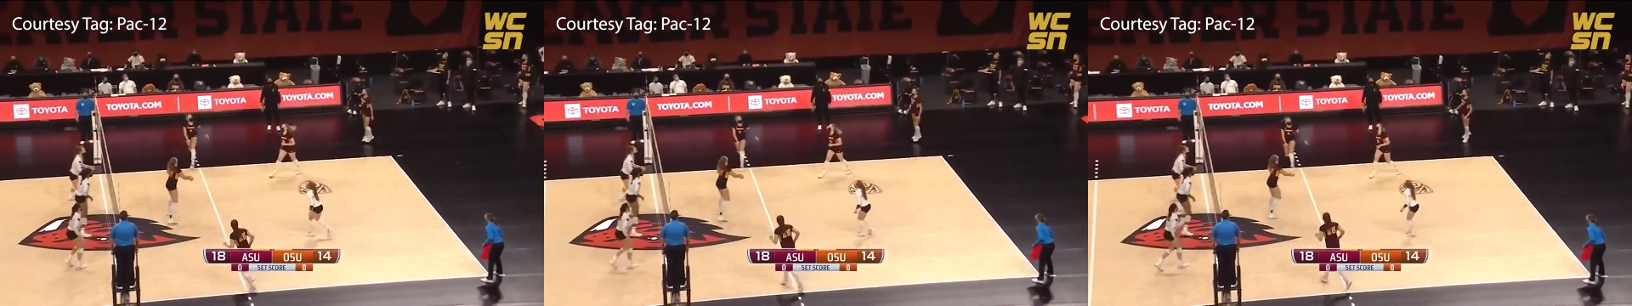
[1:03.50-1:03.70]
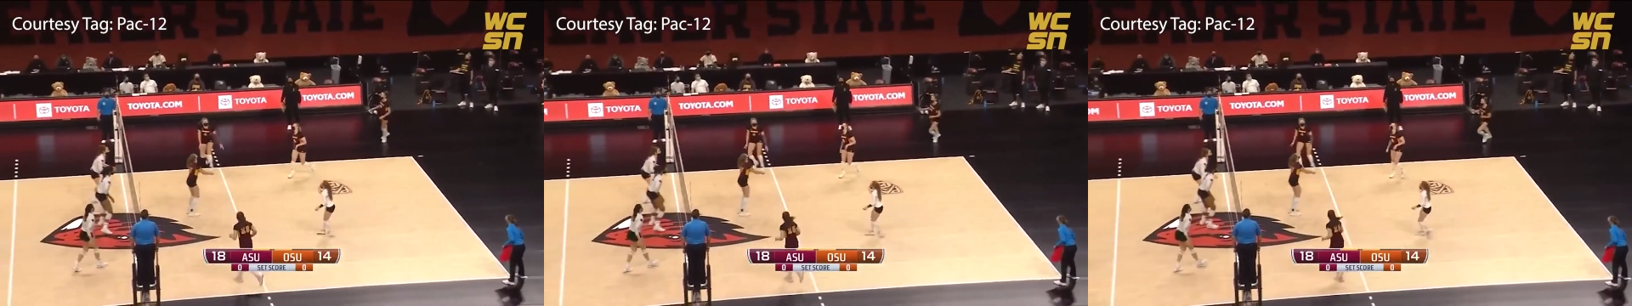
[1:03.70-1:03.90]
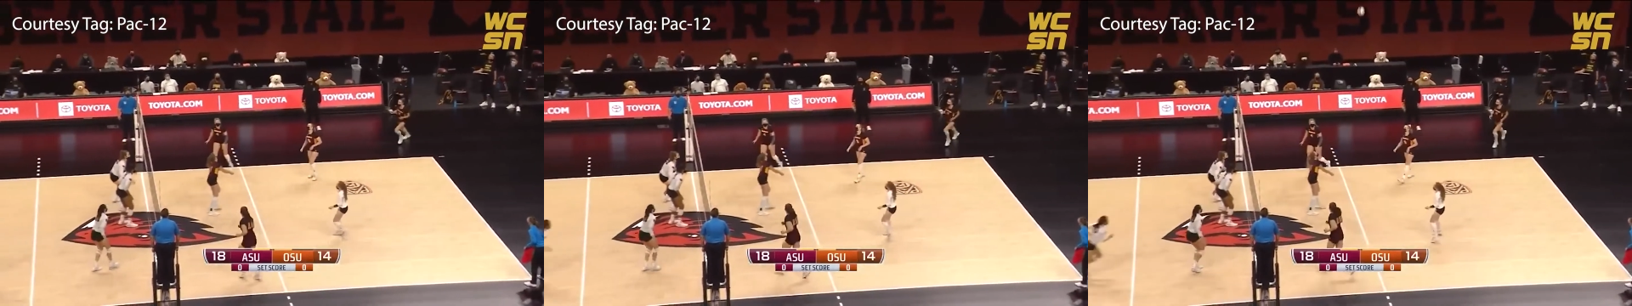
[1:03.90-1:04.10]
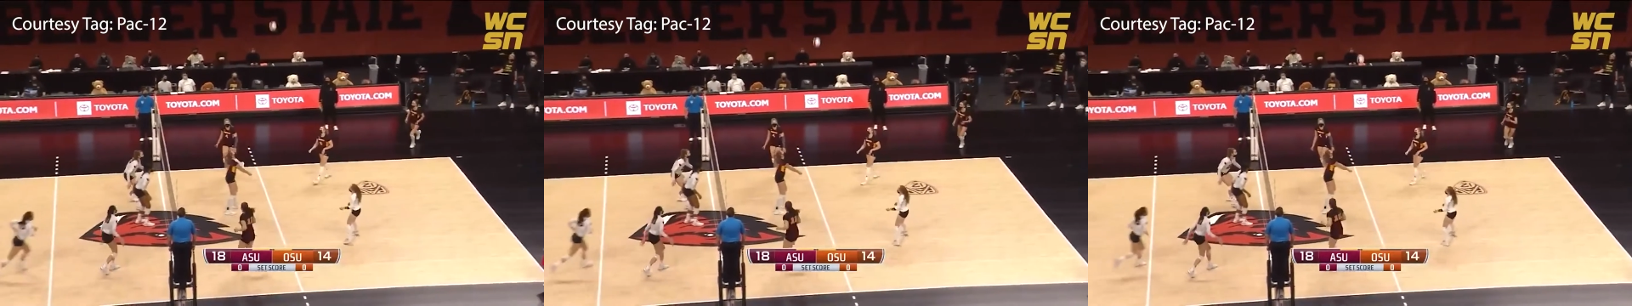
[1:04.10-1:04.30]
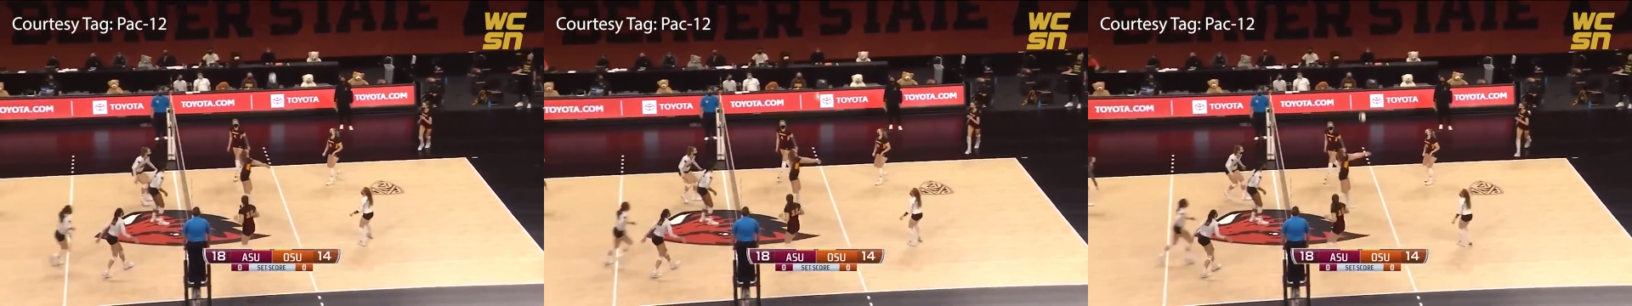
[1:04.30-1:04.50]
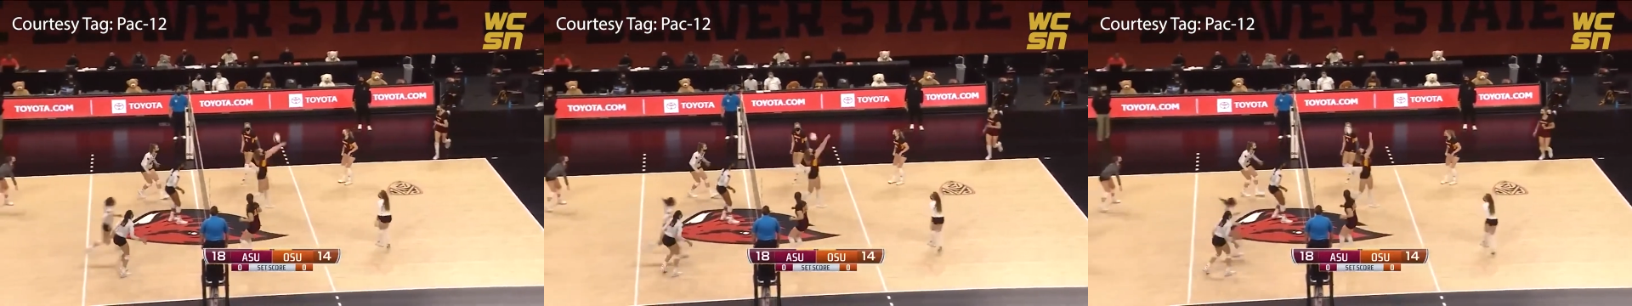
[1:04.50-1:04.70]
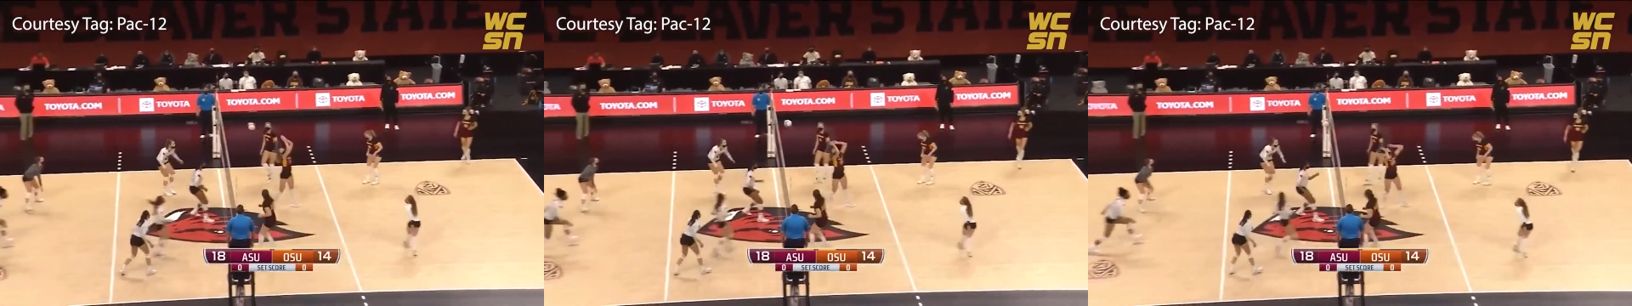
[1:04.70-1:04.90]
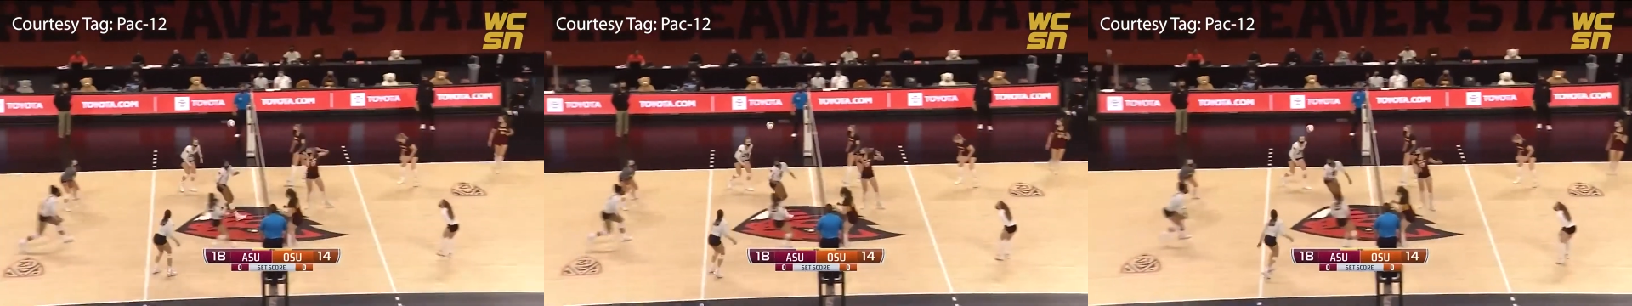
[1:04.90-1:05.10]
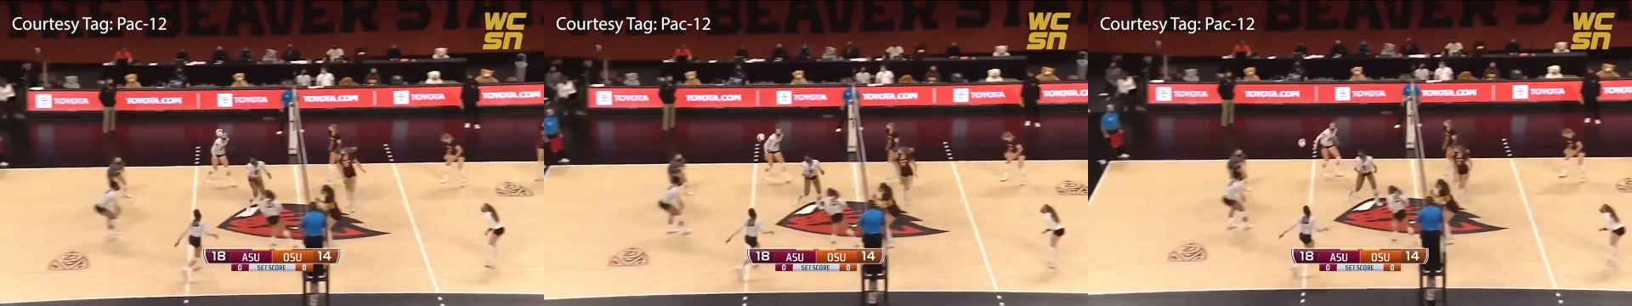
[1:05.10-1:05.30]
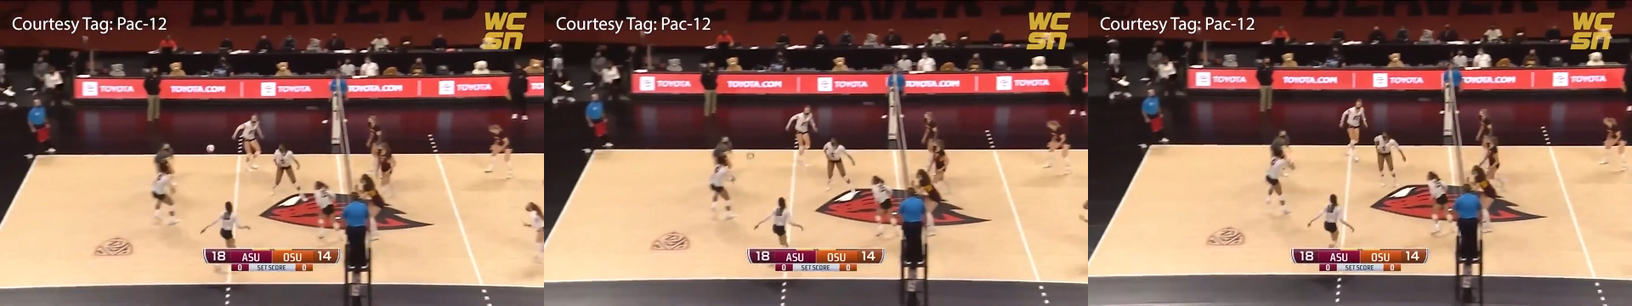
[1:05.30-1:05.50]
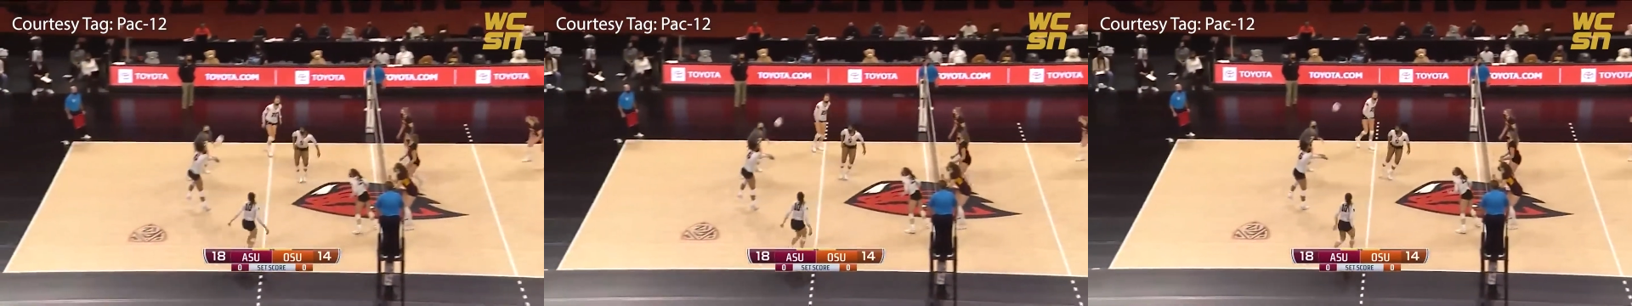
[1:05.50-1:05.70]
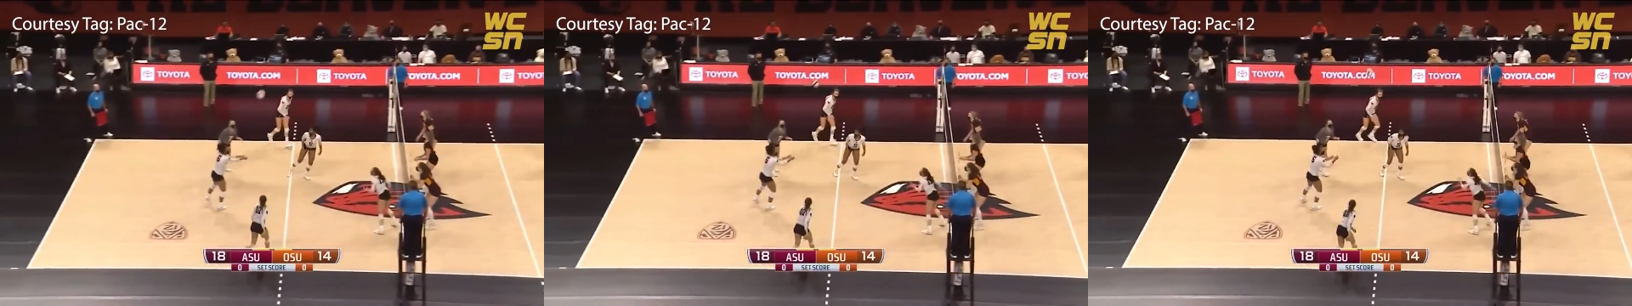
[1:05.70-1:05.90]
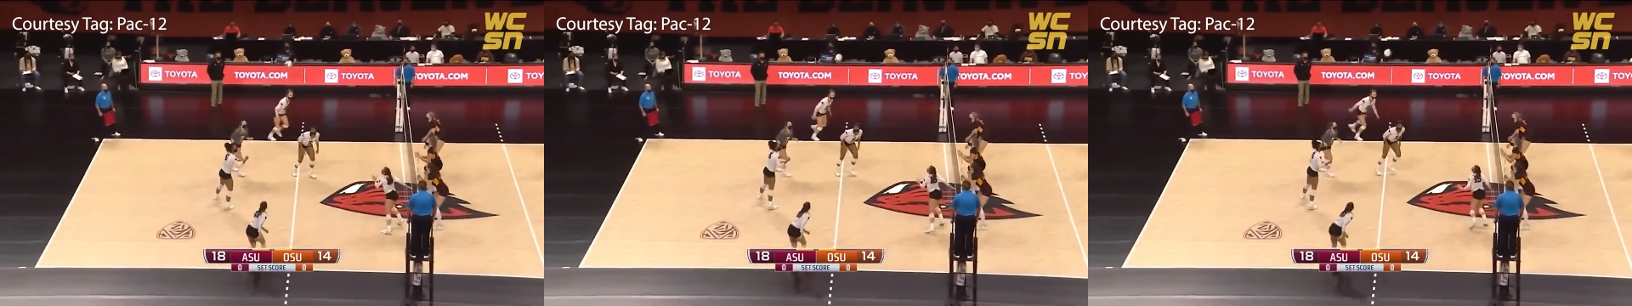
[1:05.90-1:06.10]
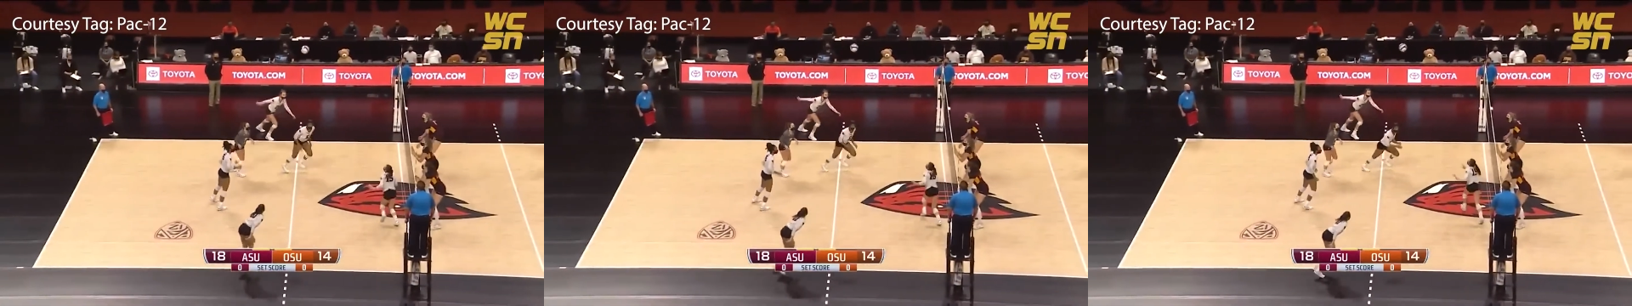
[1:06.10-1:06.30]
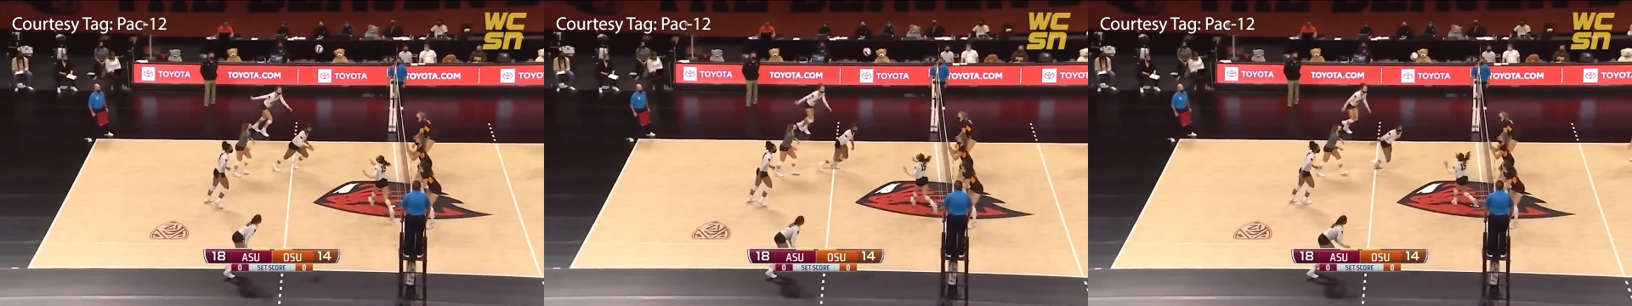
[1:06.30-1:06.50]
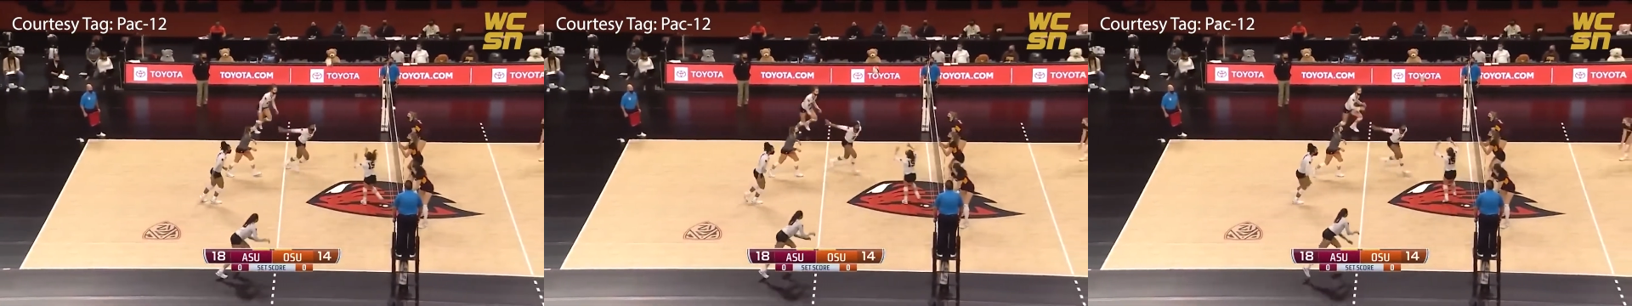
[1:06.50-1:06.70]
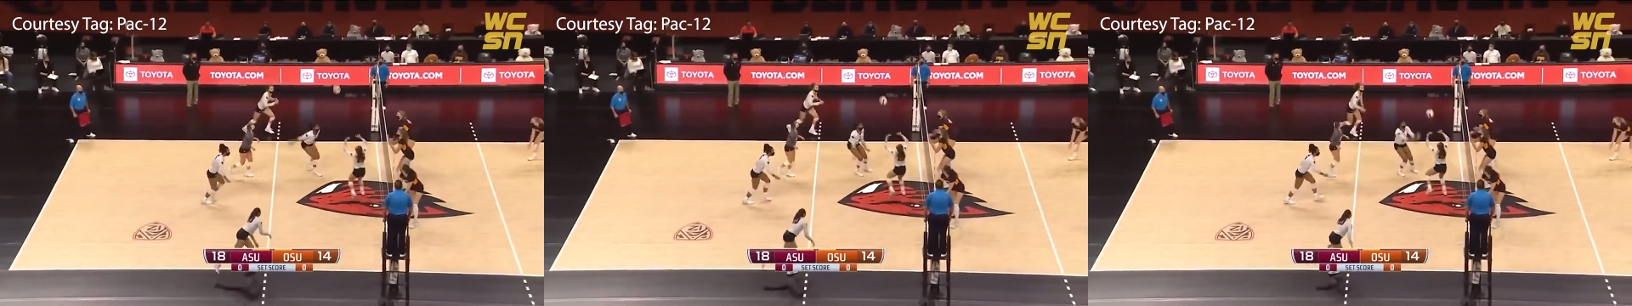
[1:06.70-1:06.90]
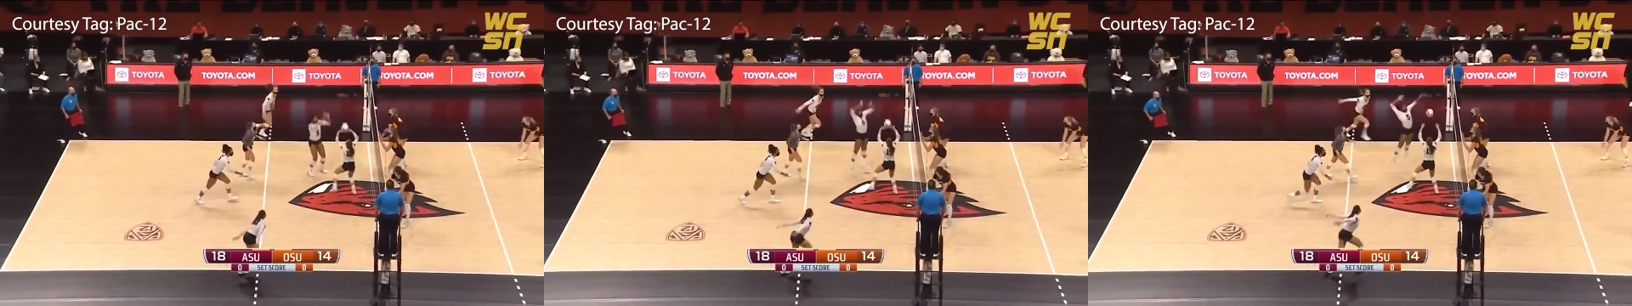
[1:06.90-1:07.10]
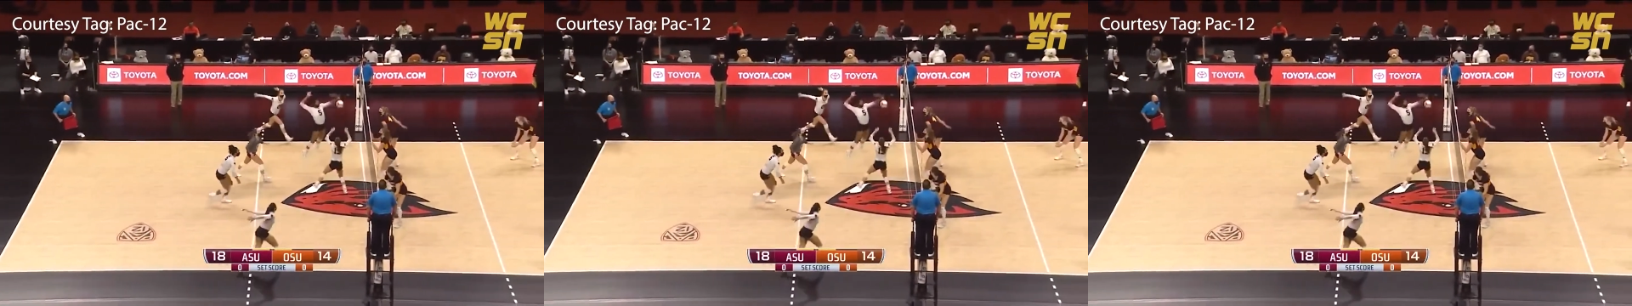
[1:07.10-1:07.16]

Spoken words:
[unreadable: no face in view]